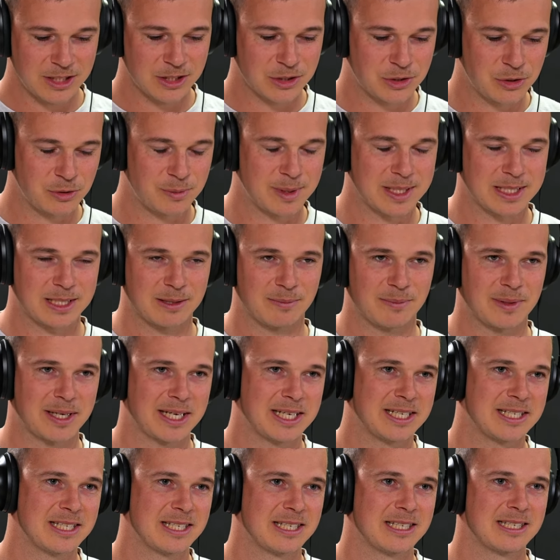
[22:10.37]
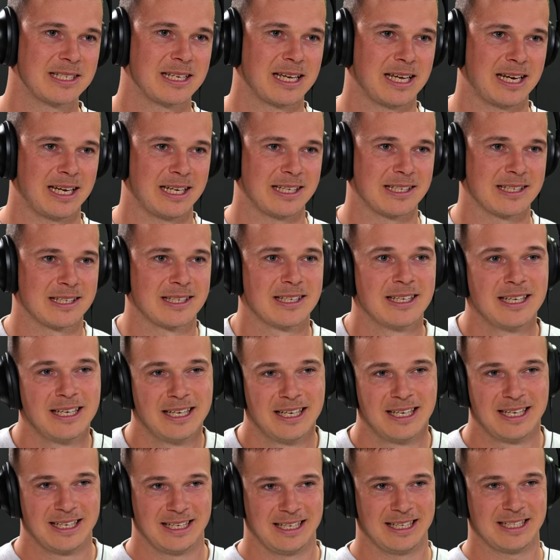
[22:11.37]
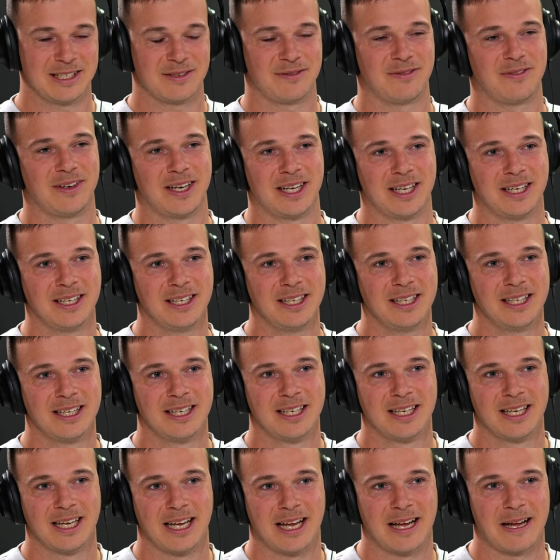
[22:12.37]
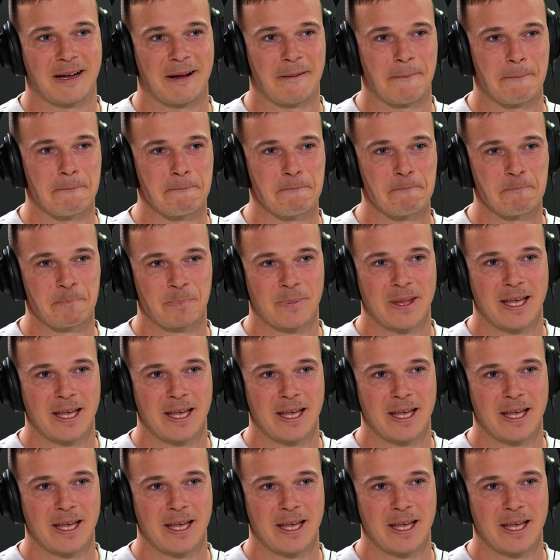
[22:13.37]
do bits and pieces, and it's that's fun. Um,